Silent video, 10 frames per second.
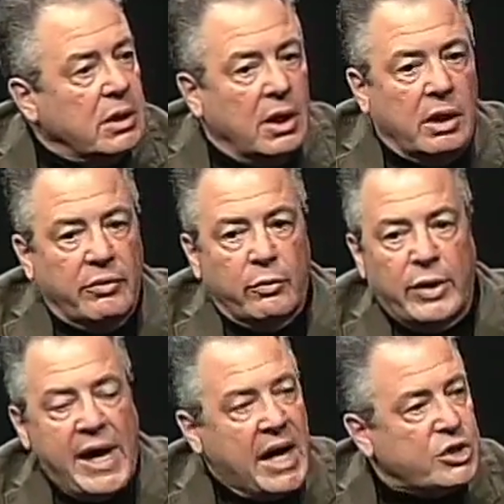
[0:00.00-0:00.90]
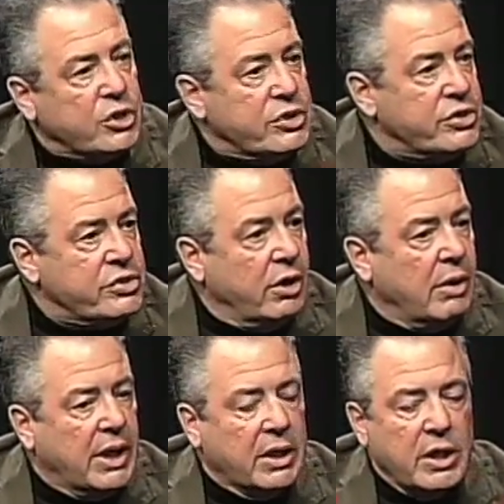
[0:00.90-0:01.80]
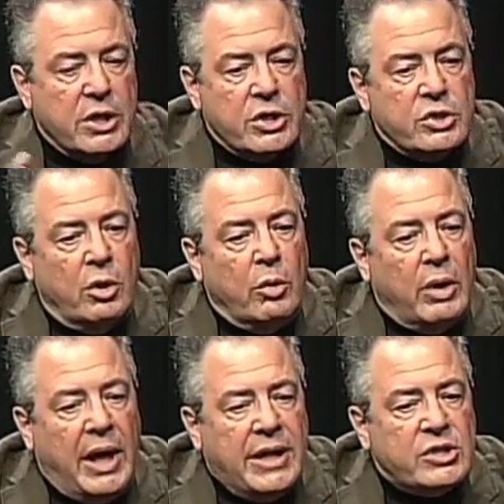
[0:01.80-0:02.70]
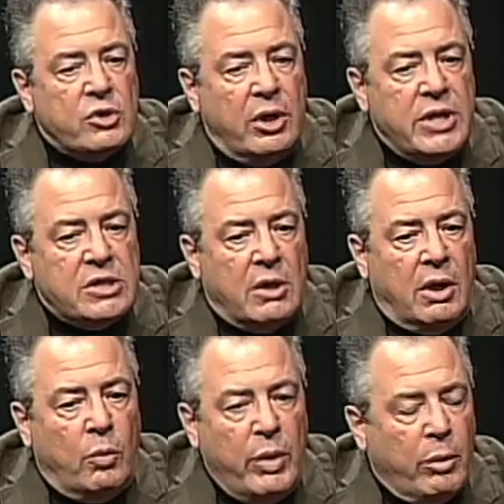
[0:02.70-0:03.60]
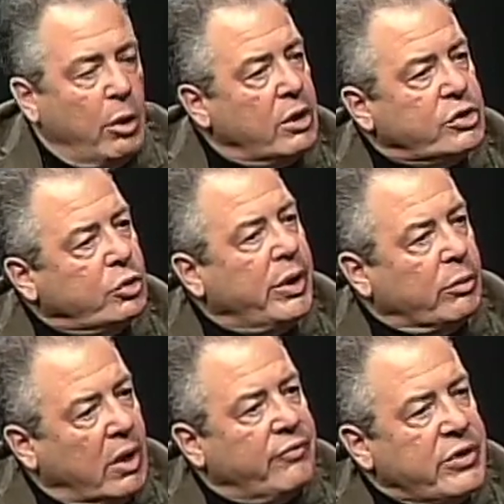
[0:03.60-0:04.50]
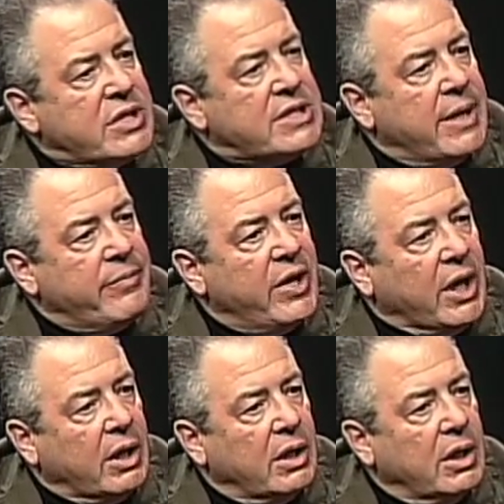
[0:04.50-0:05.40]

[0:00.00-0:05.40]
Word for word: Uh, reactions and so on. So I saw these, uh, we were all doing roughly the same thing.